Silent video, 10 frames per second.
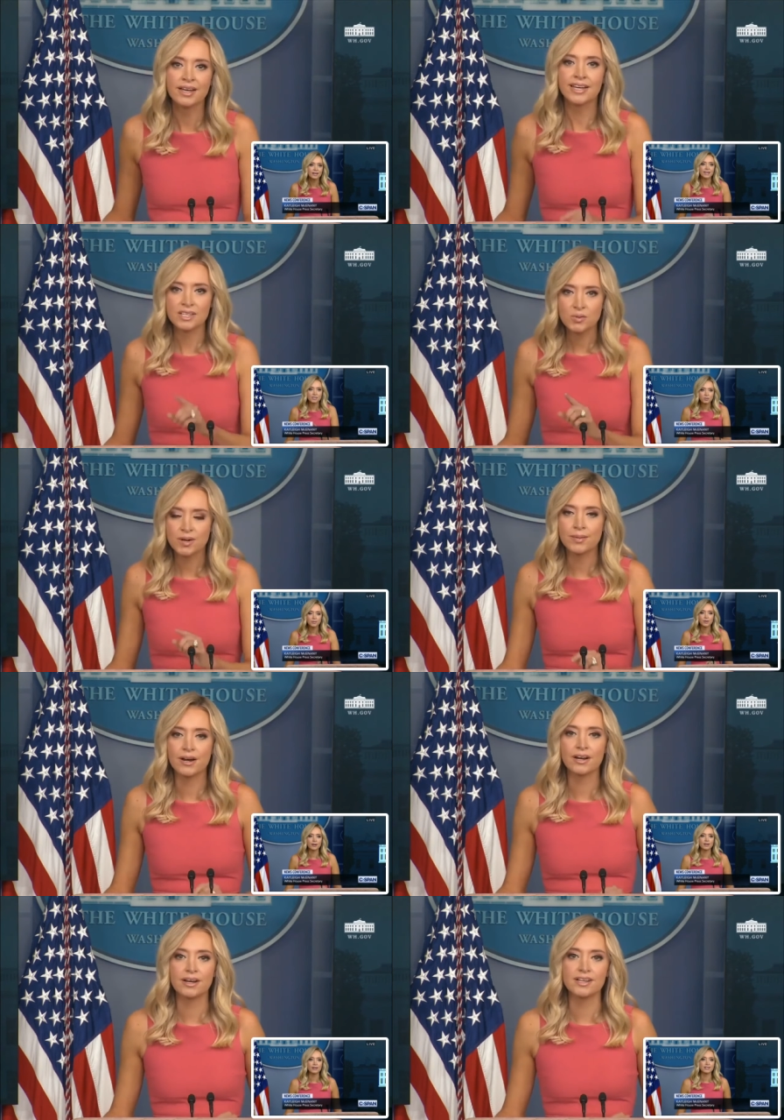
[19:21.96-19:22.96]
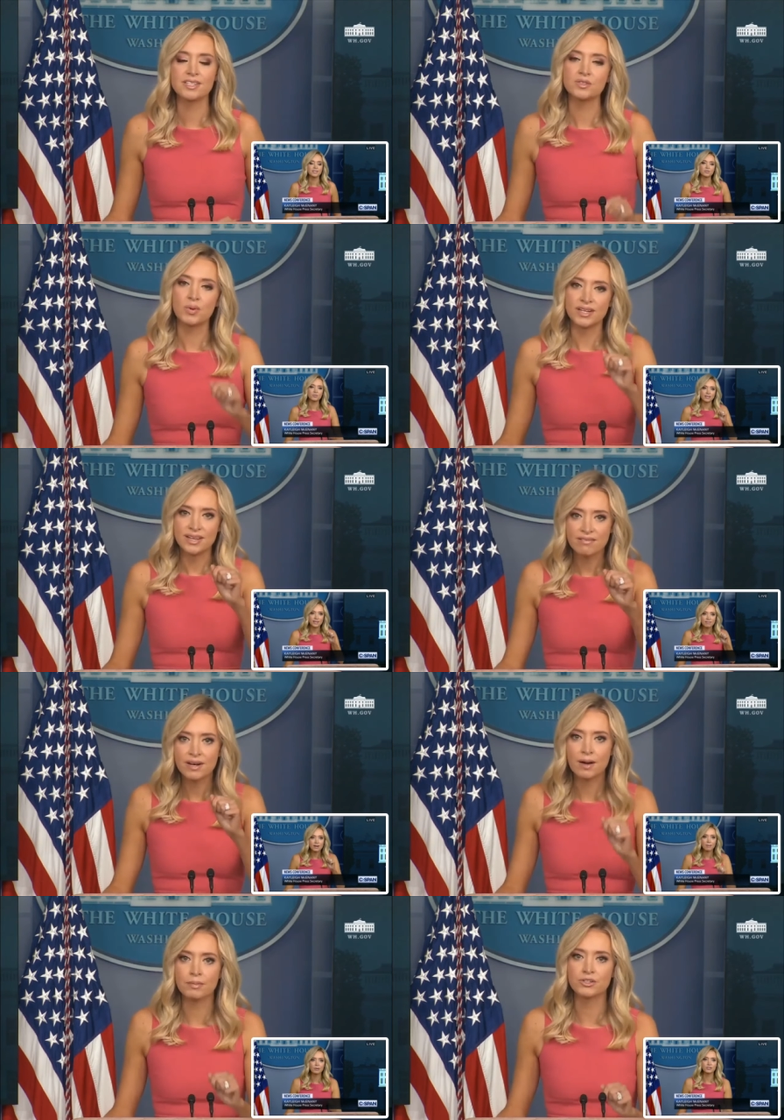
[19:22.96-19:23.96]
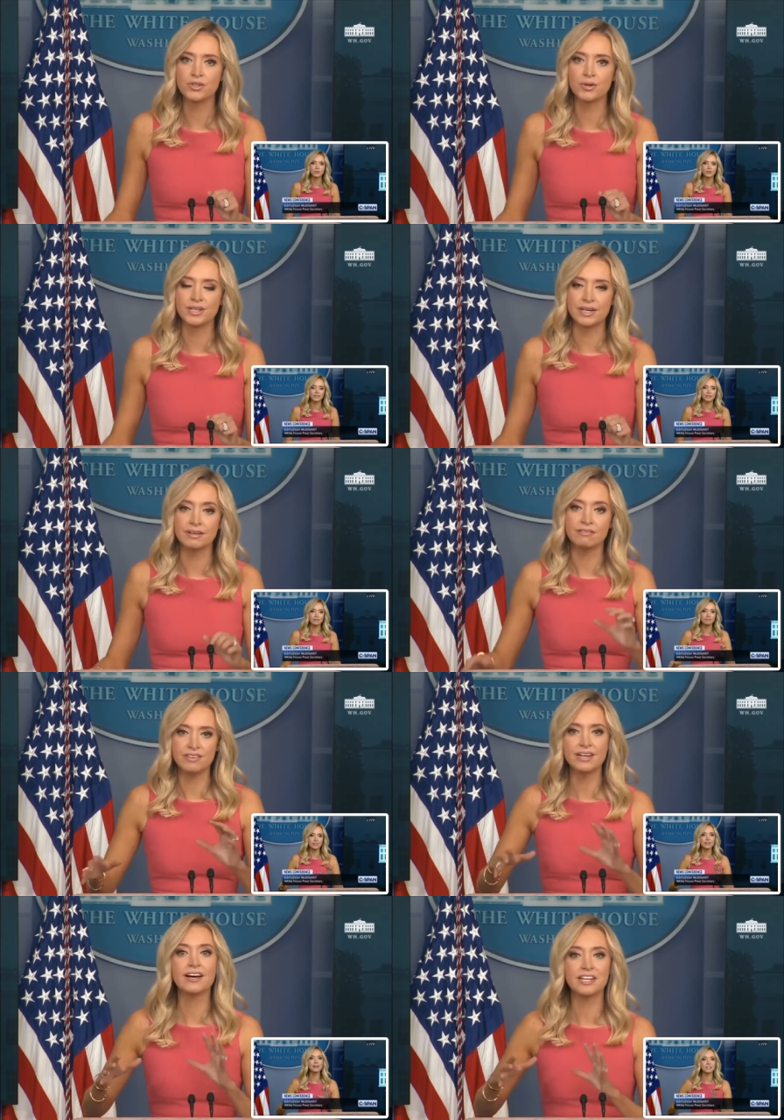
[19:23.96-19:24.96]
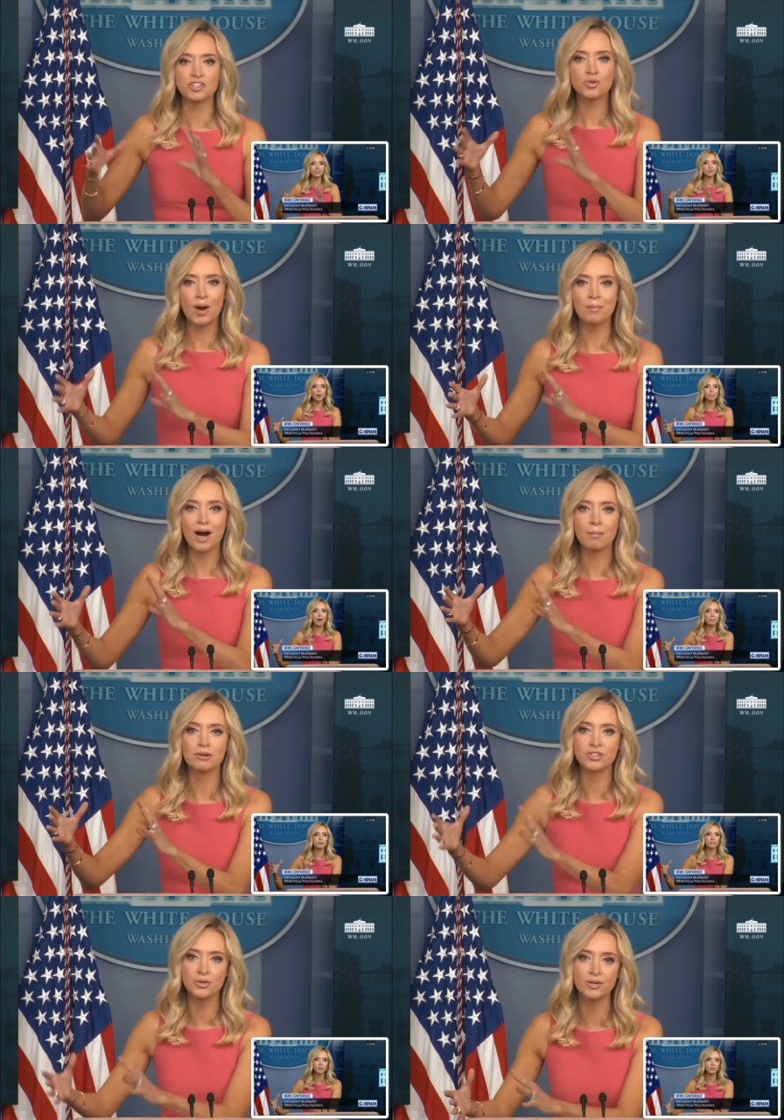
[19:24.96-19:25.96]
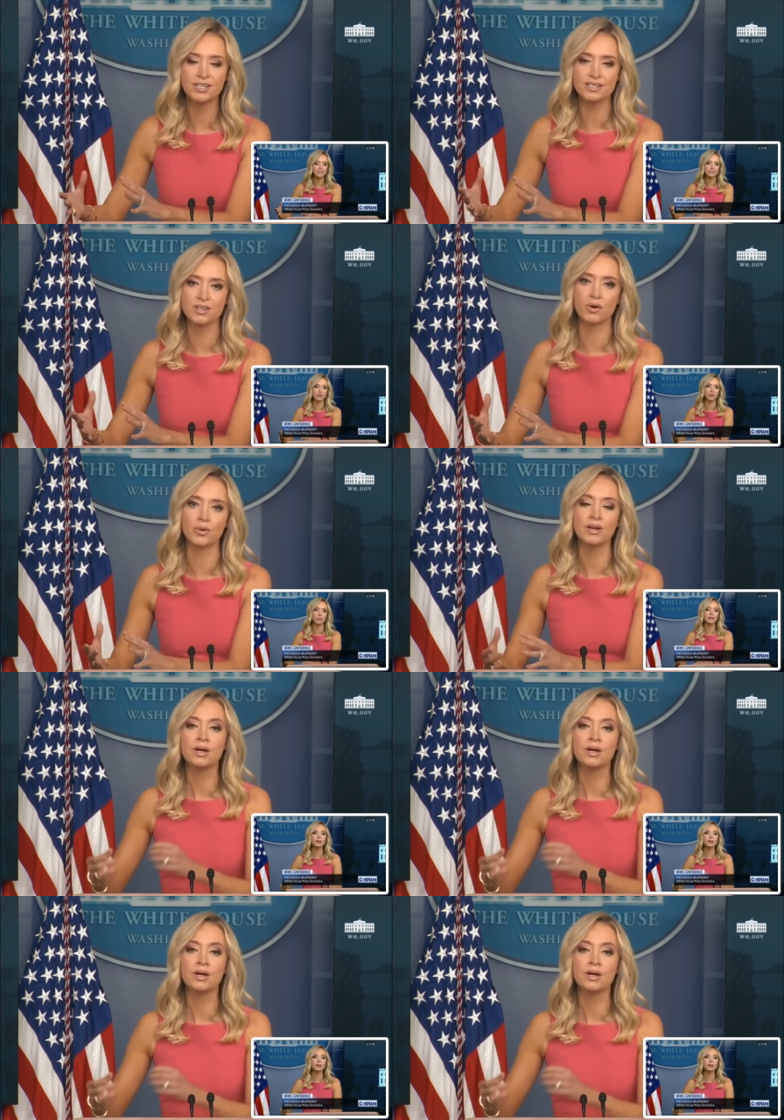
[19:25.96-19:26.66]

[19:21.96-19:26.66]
Guess what America is? It's when given opportunity via a Trump opportunity zone,